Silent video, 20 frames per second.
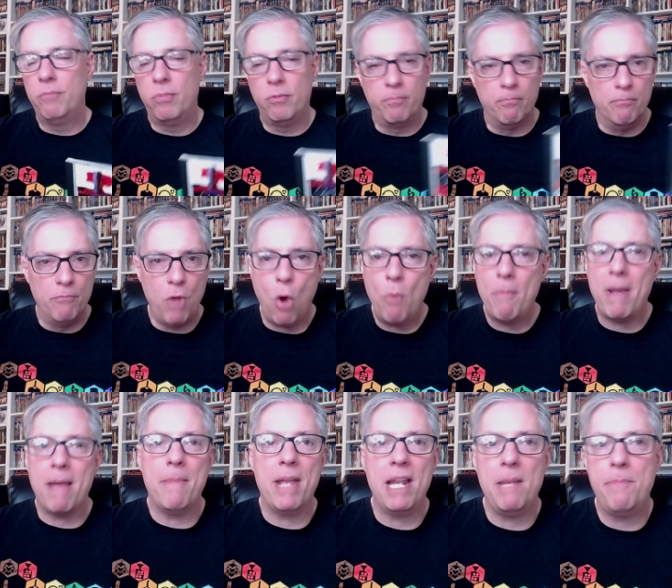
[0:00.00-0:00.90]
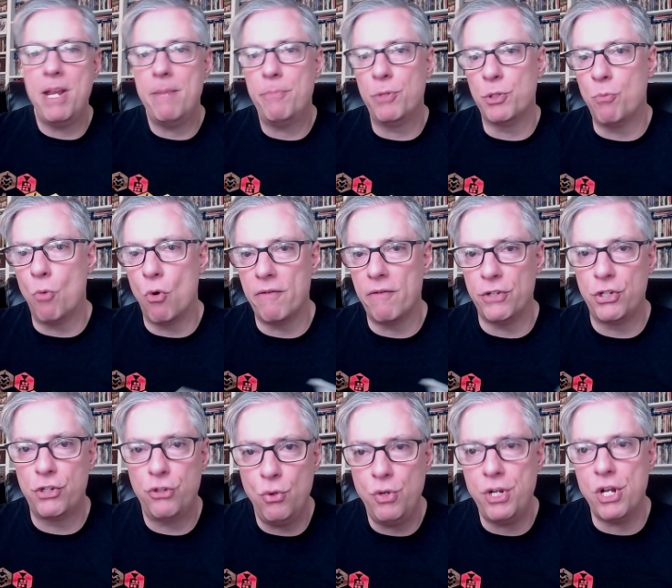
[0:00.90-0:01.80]
known by many people as more of a
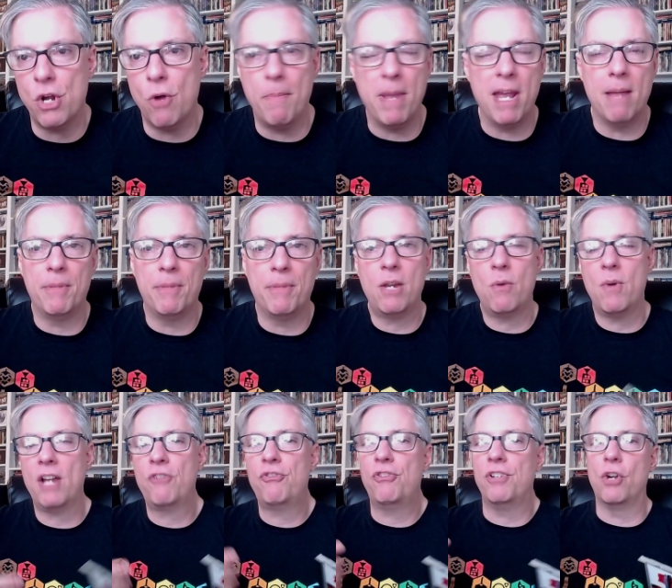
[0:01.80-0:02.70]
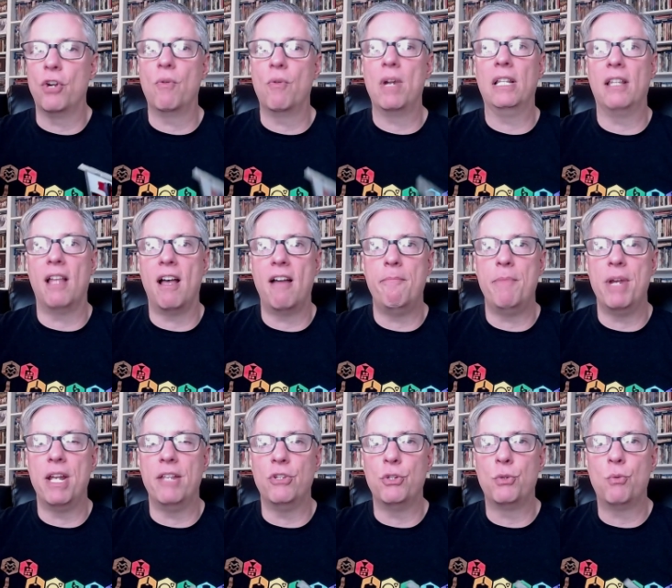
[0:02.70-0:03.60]
studio band, but they were actually a great live
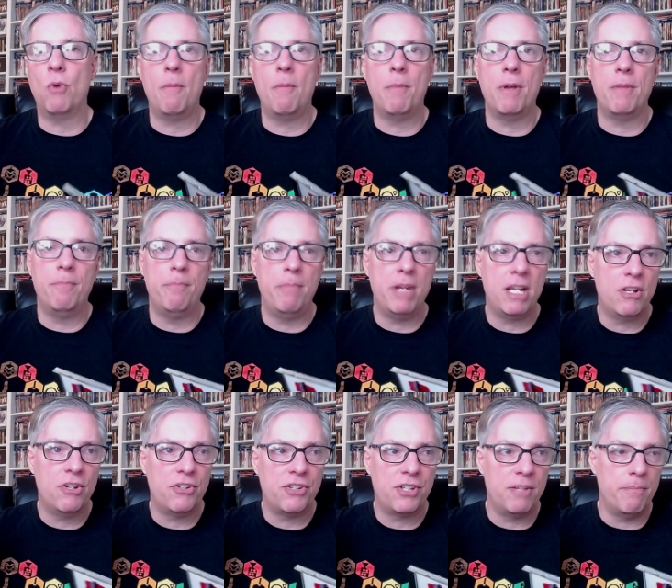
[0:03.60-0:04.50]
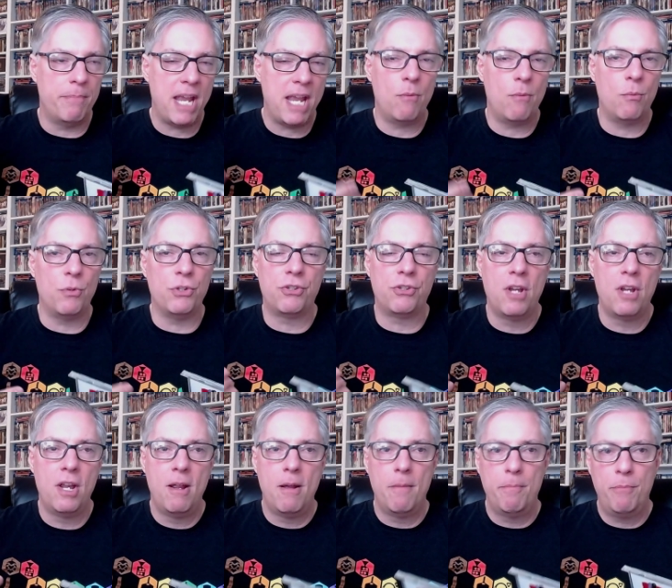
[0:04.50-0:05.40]
band as well. But because the band was
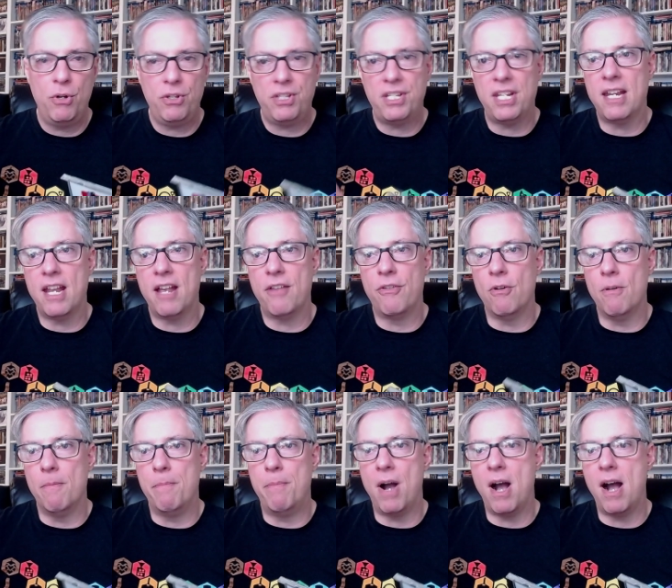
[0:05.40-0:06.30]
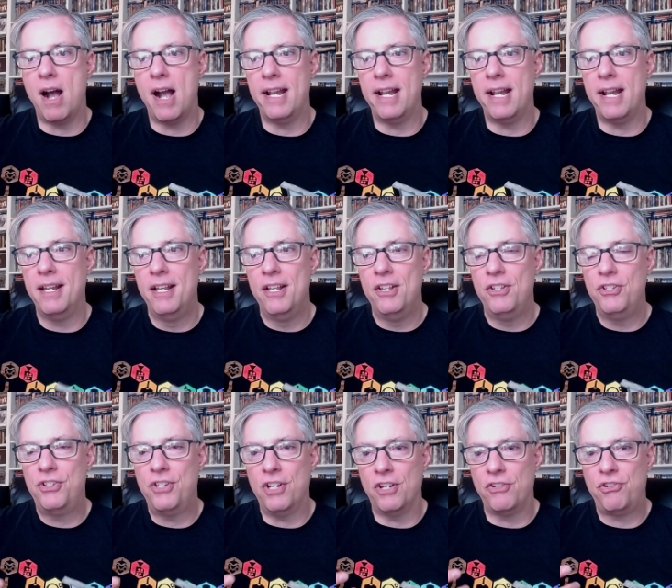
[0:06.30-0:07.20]
put together by
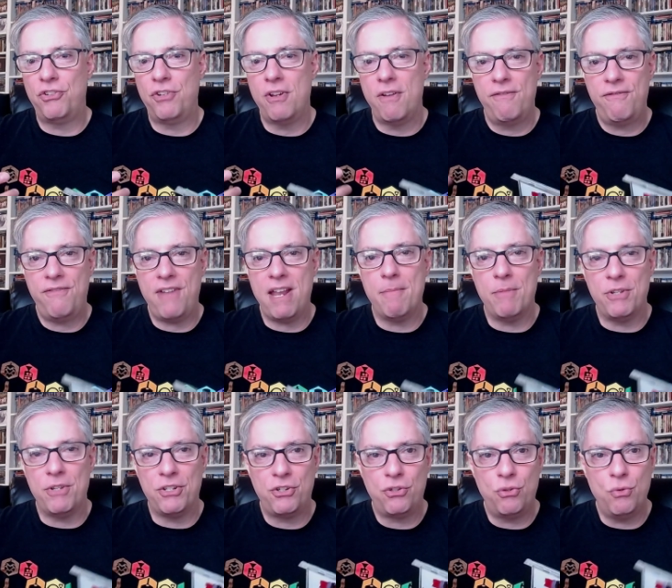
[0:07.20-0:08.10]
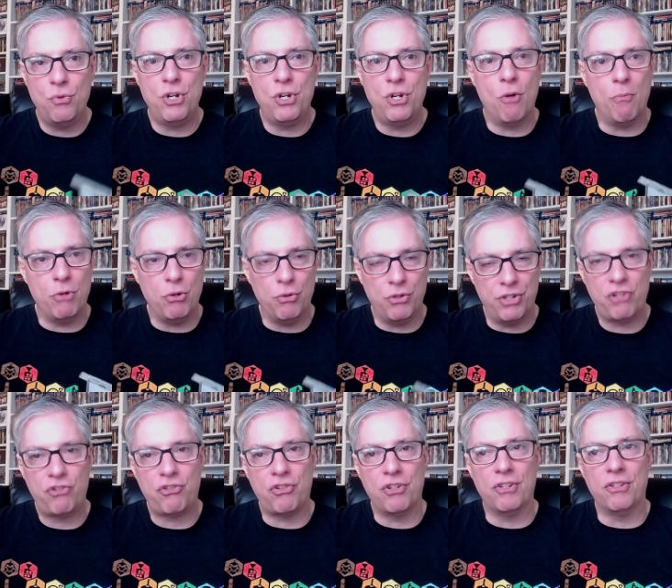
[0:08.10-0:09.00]
such famous studio
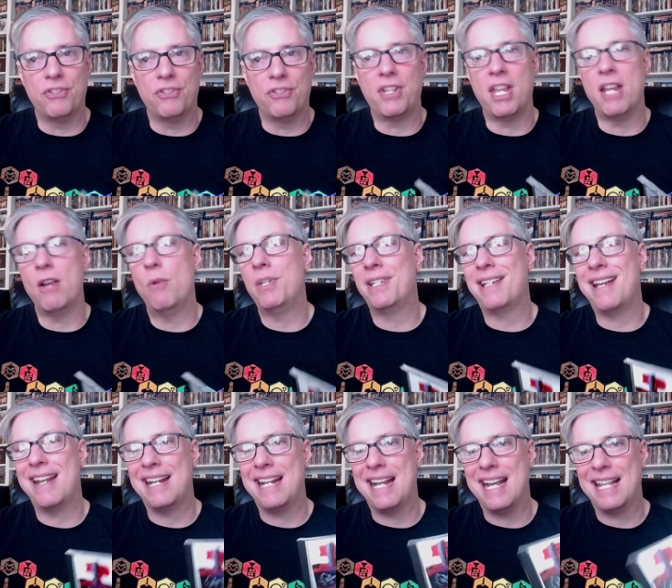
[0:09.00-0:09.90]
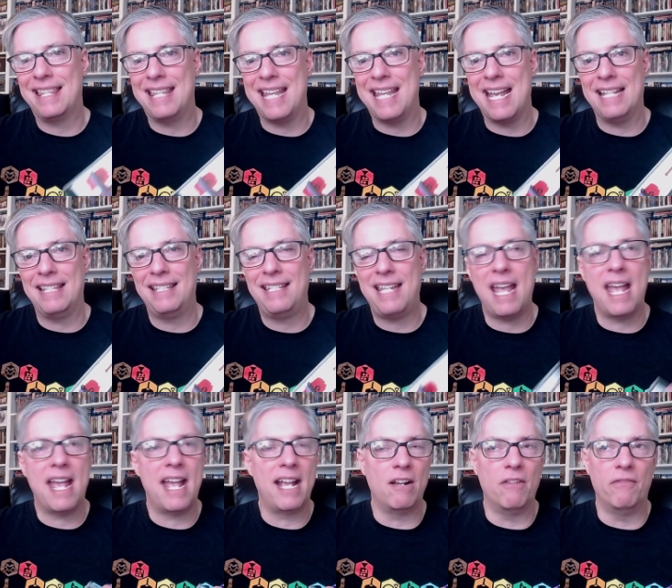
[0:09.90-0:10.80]
musicians, they always kind of got that
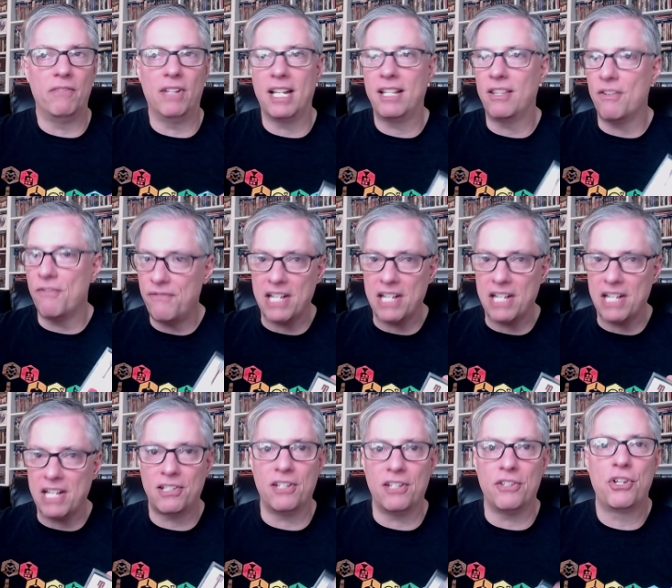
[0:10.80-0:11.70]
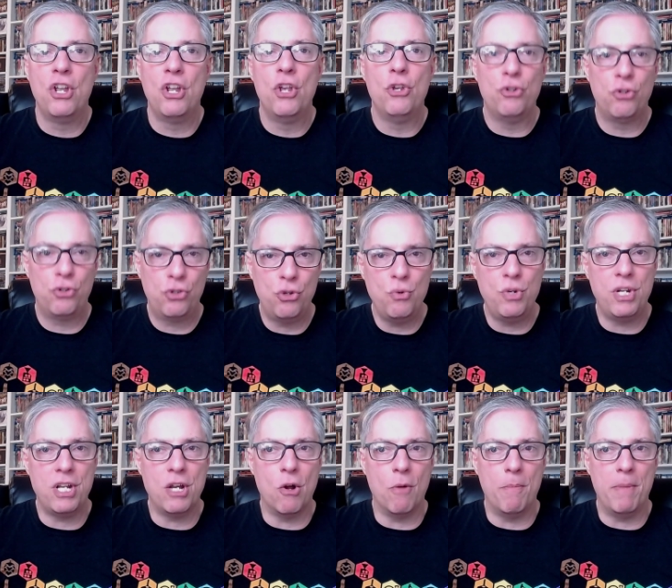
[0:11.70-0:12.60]
tag of like the faceless
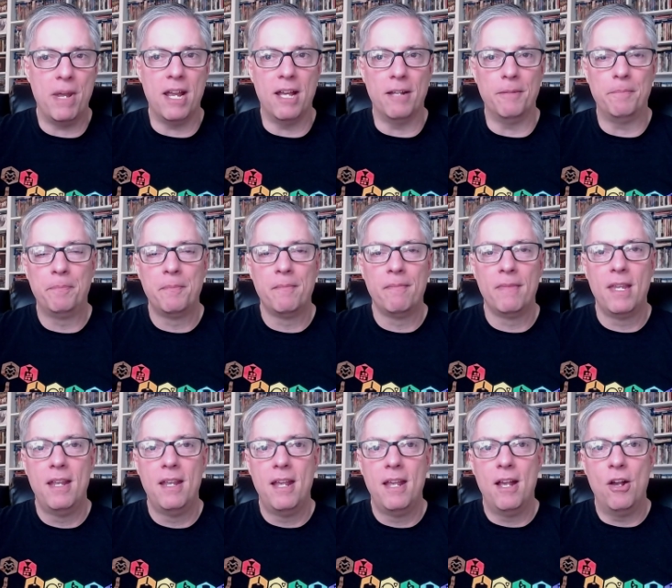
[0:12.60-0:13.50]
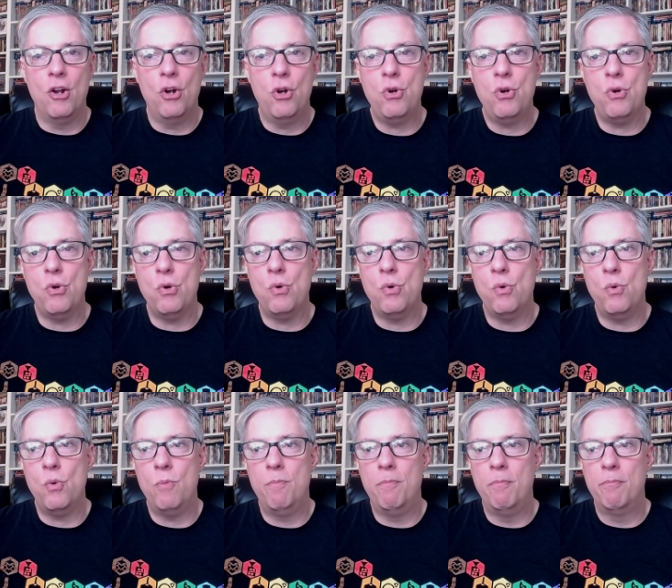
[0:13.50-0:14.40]
studio band
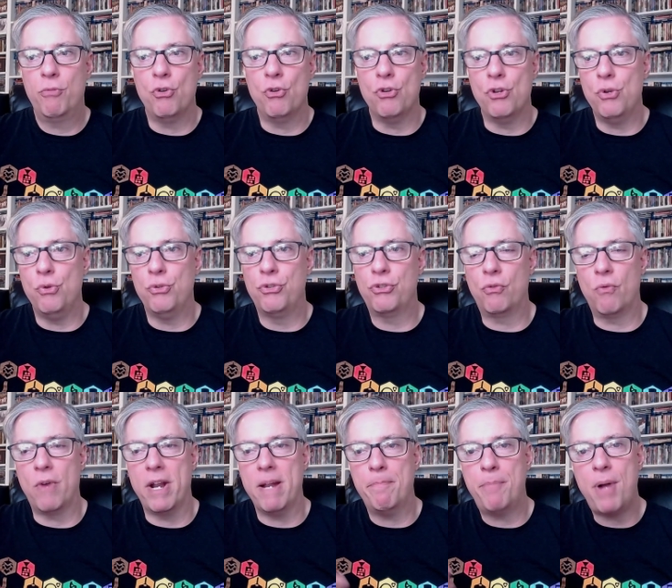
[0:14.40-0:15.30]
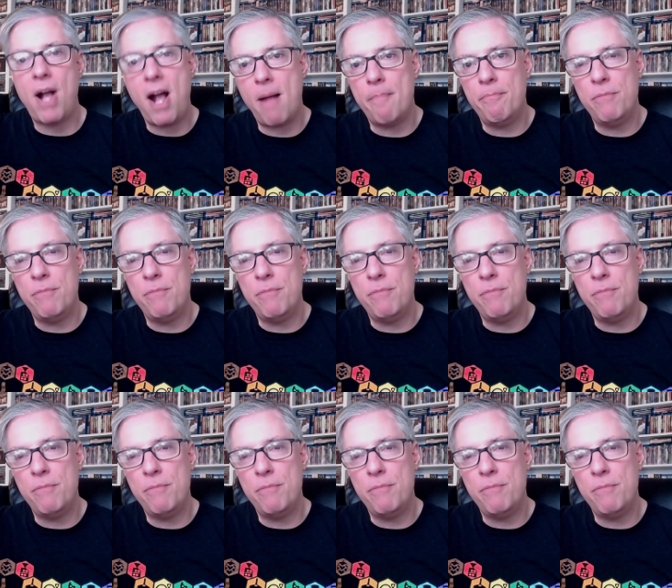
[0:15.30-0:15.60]
who produced great pop